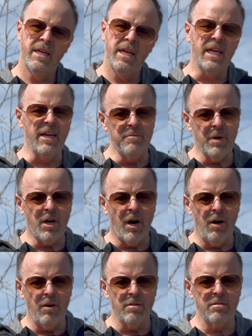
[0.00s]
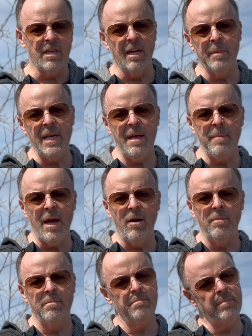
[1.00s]
Give them a call, send them an
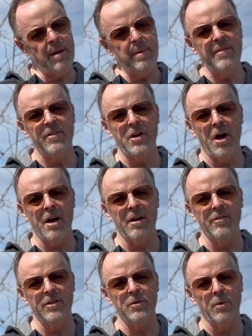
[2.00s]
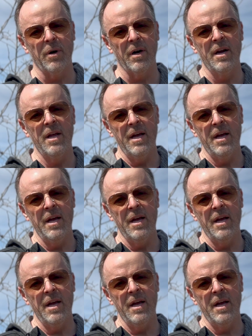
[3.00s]
email, maybe even knock on the door.